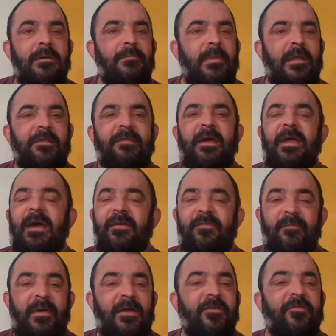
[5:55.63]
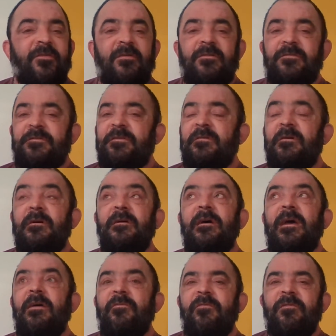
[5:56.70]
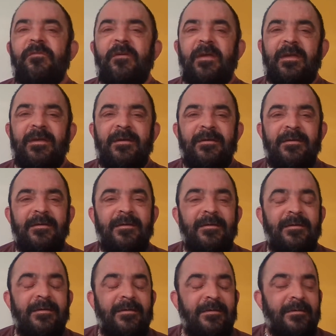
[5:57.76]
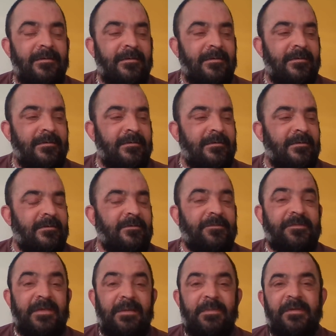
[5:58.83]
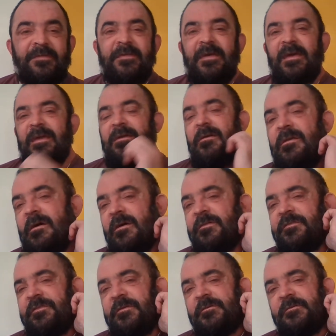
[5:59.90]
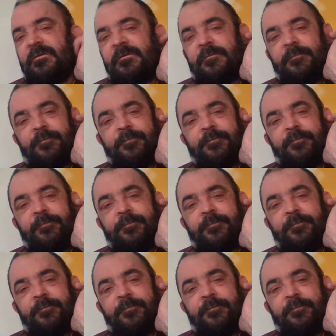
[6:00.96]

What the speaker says: meditate affirmations, everything, CBT, you know, to